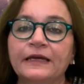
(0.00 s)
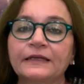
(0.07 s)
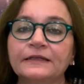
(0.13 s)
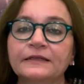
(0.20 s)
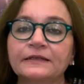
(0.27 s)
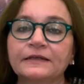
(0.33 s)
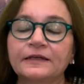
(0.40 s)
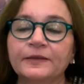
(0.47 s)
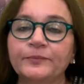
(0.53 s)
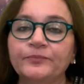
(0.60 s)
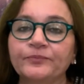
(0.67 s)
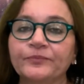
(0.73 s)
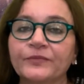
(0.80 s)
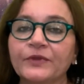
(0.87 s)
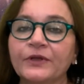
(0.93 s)
And
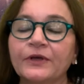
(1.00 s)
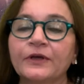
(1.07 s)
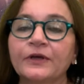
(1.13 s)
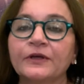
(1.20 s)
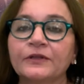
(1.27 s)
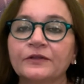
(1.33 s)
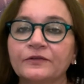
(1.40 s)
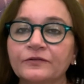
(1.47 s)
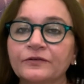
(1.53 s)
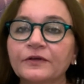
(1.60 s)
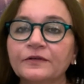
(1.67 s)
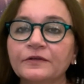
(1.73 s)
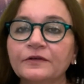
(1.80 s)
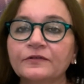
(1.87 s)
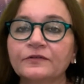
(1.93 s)

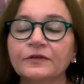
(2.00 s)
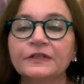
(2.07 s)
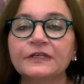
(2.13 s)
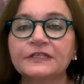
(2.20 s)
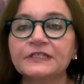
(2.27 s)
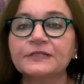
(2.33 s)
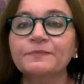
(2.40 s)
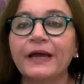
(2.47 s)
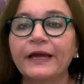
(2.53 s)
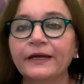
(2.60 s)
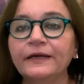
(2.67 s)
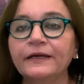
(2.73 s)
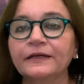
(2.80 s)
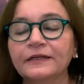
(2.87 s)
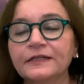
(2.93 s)
so this is
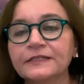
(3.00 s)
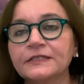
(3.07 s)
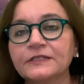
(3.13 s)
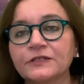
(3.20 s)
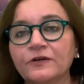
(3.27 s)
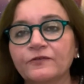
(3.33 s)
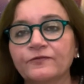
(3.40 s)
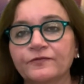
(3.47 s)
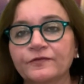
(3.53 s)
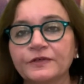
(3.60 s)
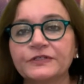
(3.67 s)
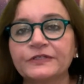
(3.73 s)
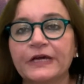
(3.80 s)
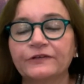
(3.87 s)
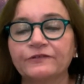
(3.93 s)
my analysis of
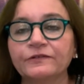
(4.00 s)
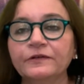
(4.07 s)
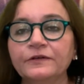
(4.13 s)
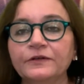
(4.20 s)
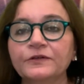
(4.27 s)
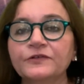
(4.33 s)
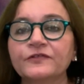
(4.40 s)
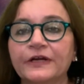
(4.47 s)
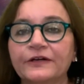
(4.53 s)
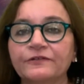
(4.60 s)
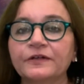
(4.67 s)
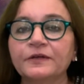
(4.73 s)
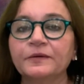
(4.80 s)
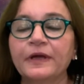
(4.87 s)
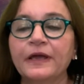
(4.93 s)
Saturn.
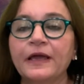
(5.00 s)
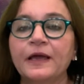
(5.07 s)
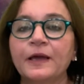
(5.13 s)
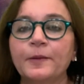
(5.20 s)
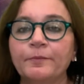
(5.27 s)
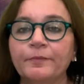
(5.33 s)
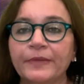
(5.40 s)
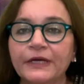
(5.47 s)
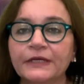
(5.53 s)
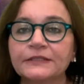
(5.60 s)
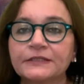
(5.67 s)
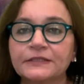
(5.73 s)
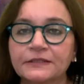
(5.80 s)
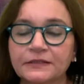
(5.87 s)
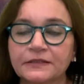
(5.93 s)
Saturn
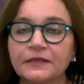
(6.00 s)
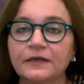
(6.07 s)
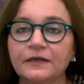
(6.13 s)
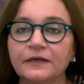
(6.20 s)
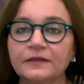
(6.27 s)
makes,